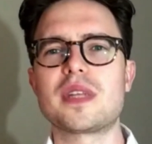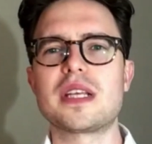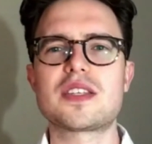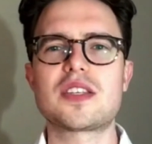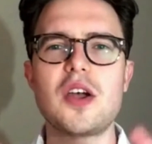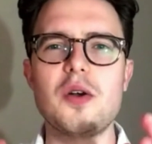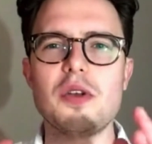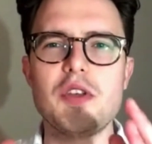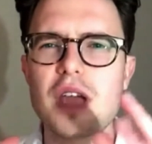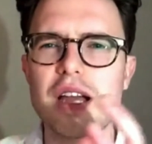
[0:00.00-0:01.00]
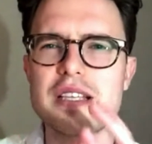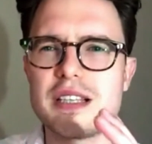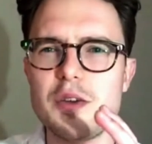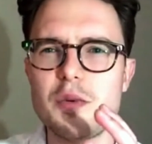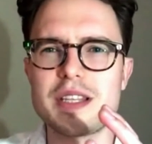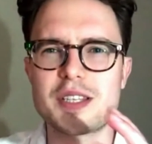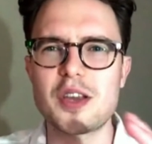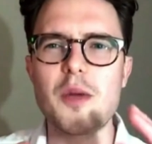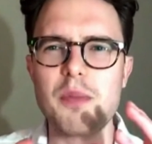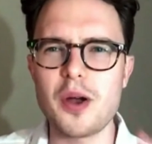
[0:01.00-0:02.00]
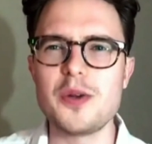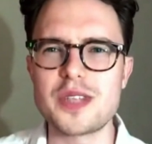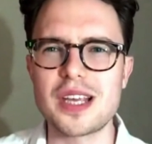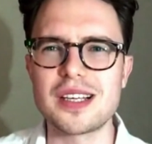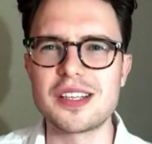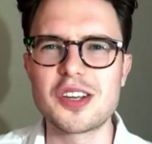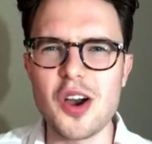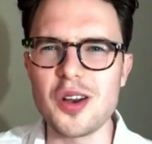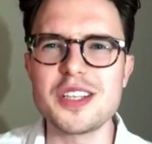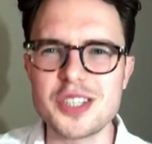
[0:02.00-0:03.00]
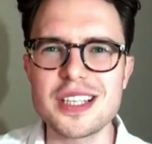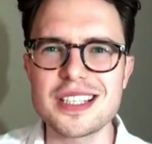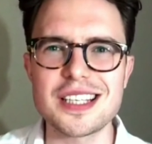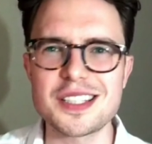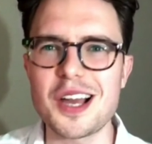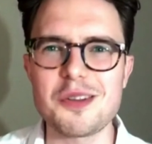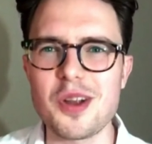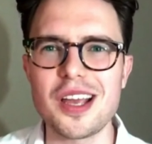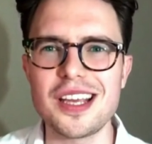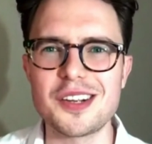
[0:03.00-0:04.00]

so you went to opposing colleges, is that right?